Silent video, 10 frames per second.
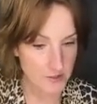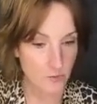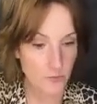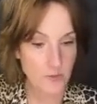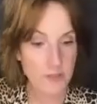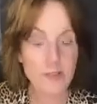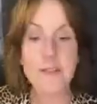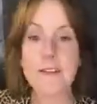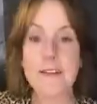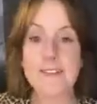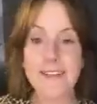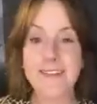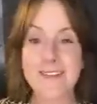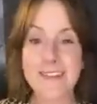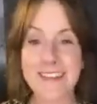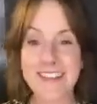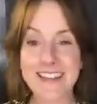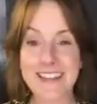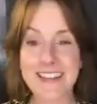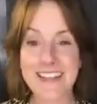No, we're good. I signed
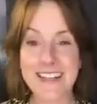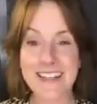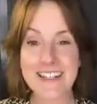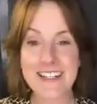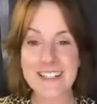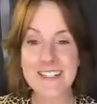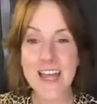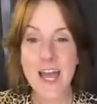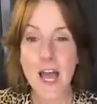everything that I needed.